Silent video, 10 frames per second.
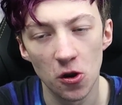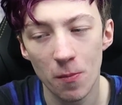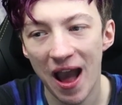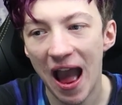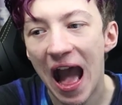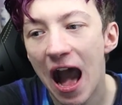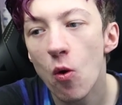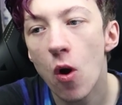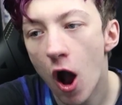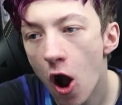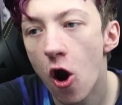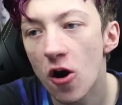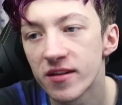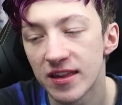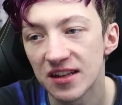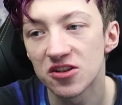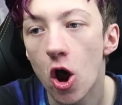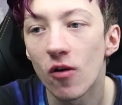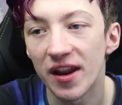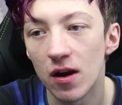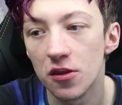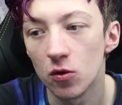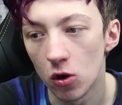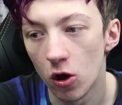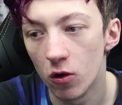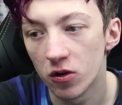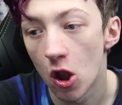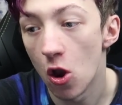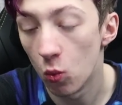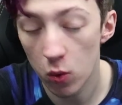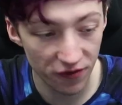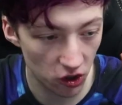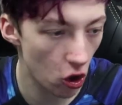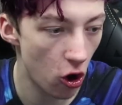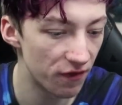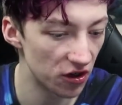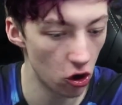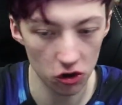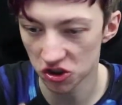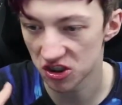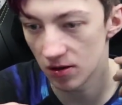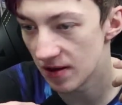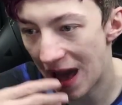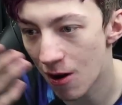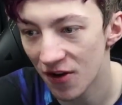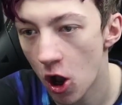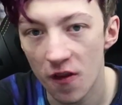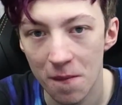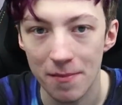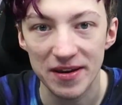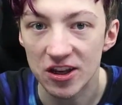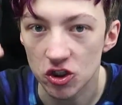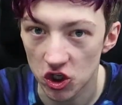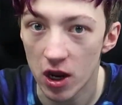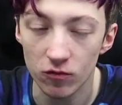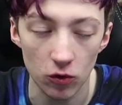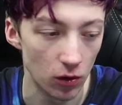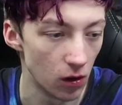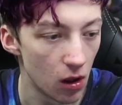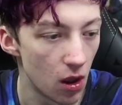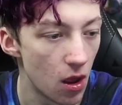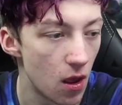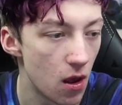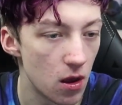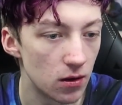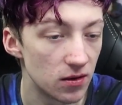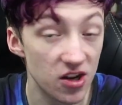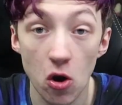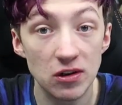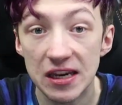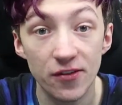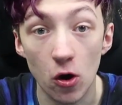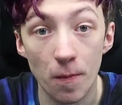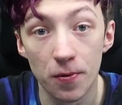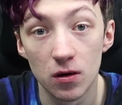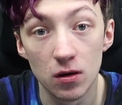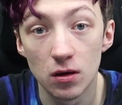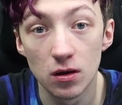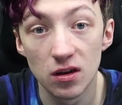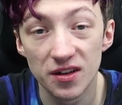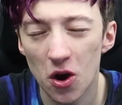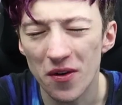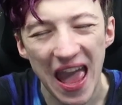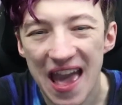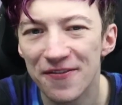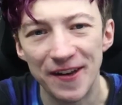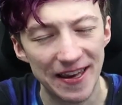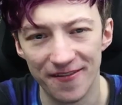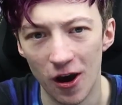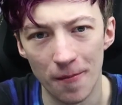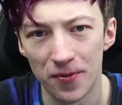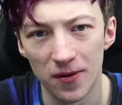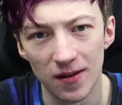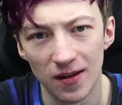No matter how hard things are right now in the world, with COVID or just however hard they might be in general, don't give up. Don't ever give up.